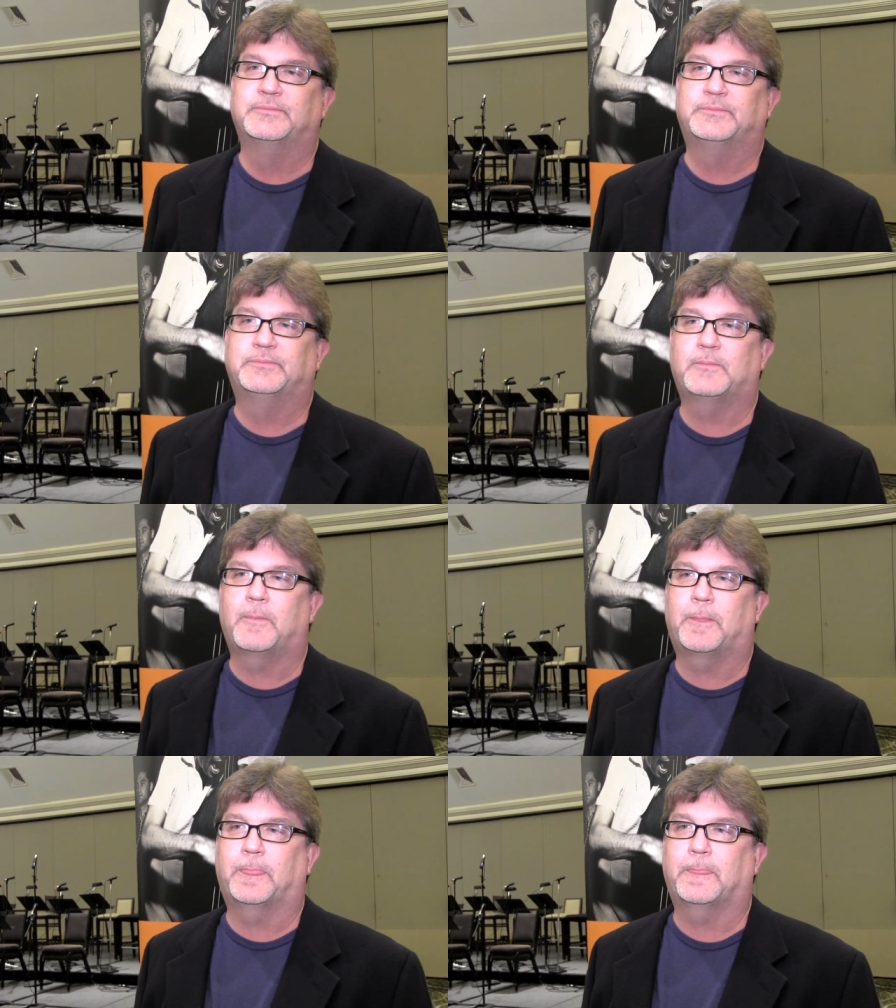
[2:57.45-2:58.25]
And for
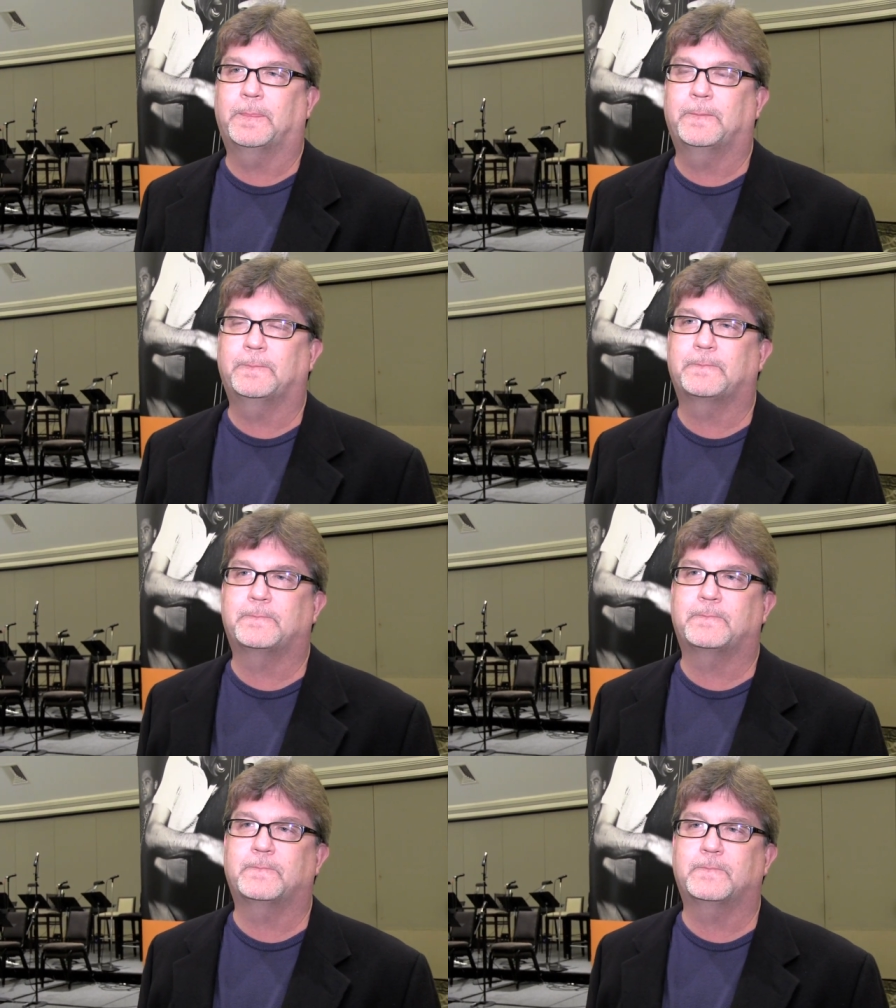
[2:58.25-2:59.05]
people who want to keep
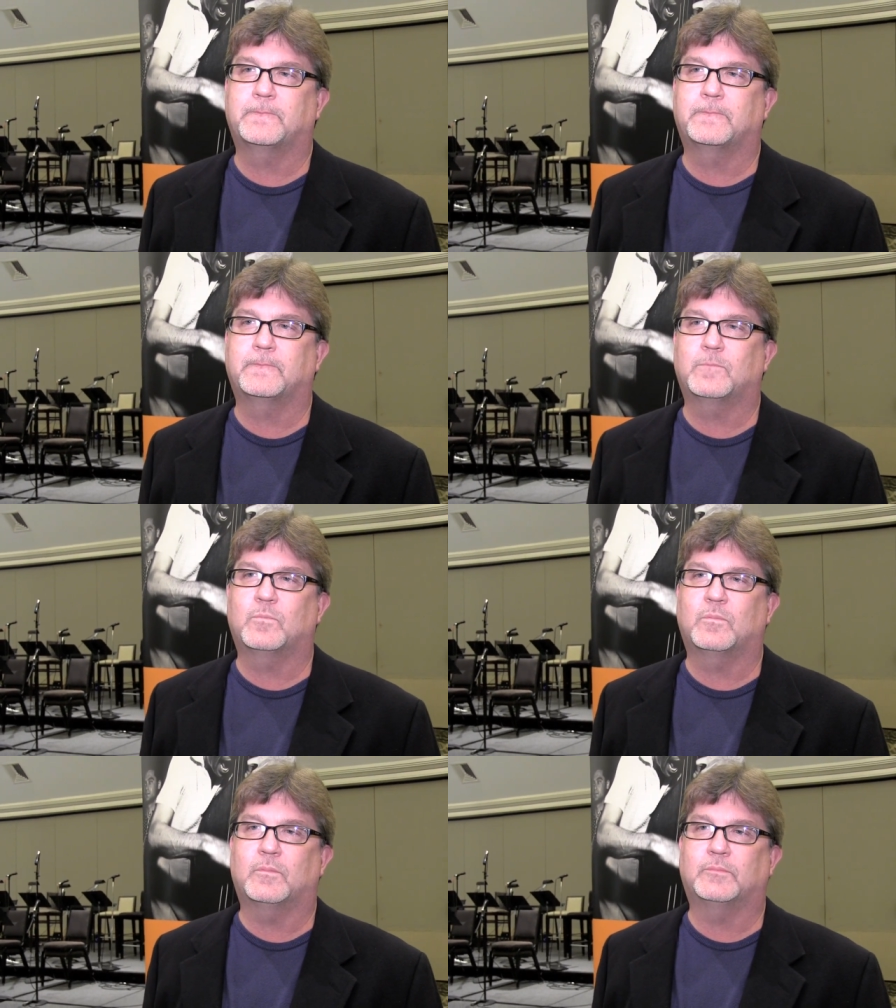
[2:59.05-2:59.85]
in touch and
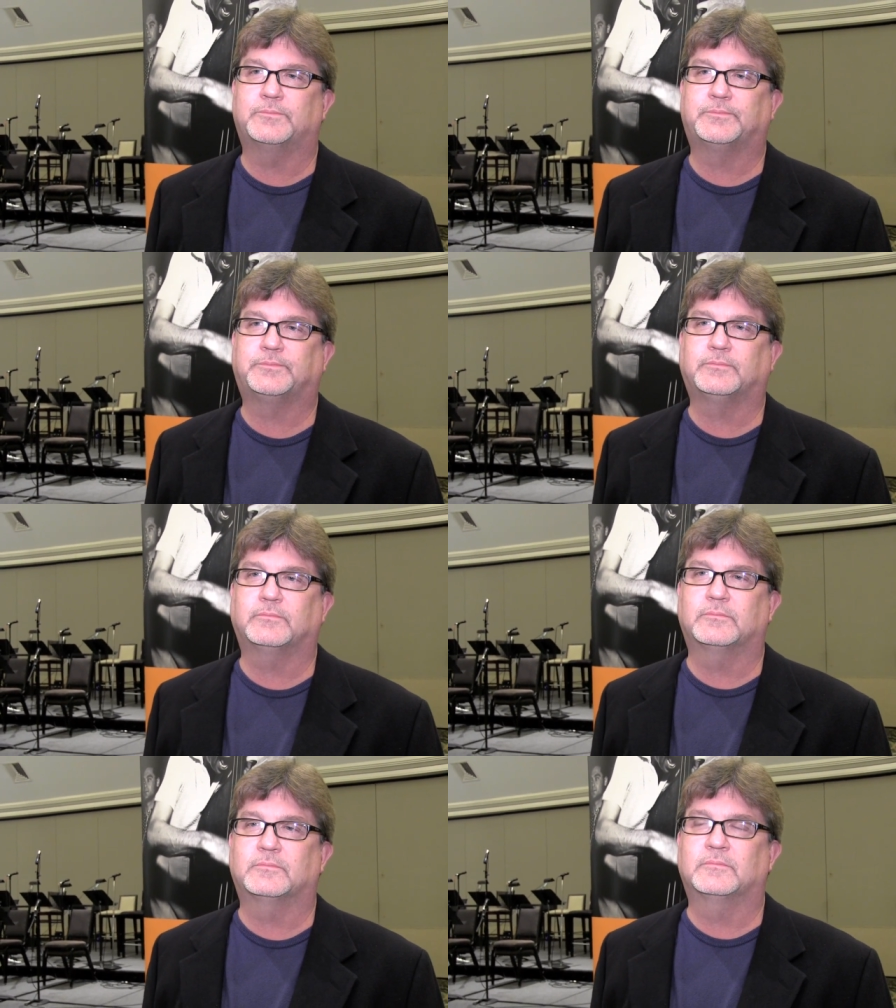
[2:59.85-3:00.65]
follow what you're
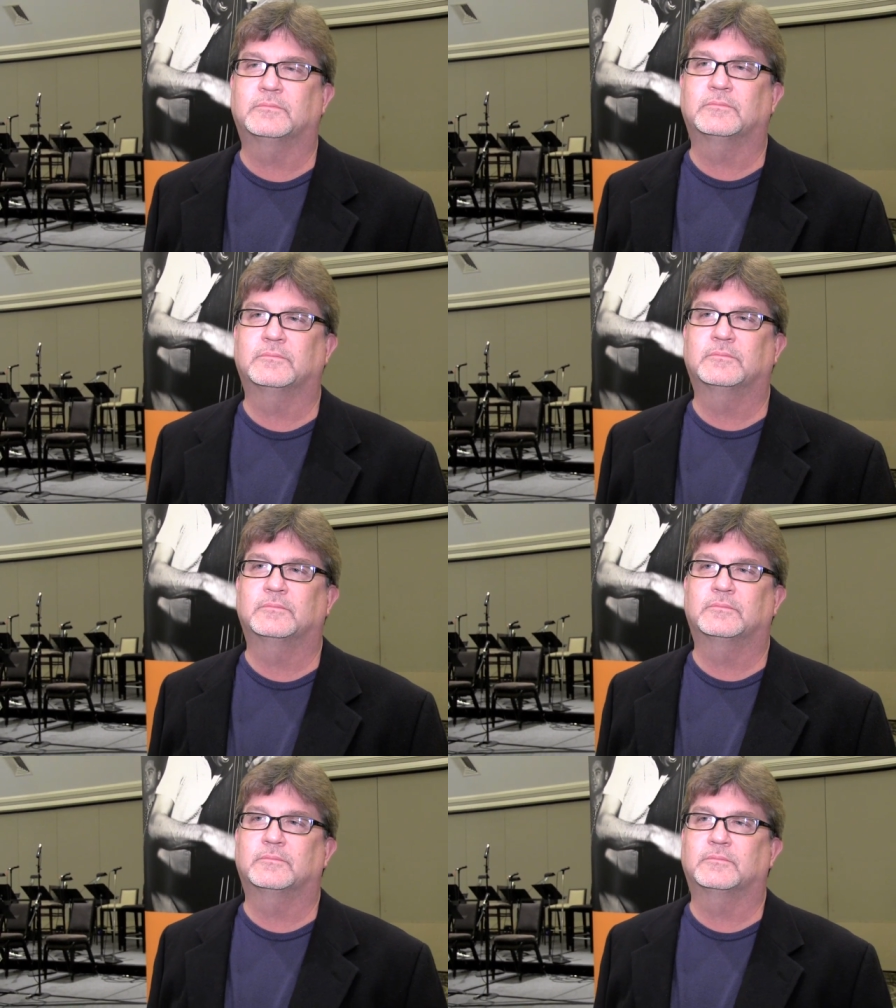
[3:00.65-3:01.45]
doing, when you're doing it, where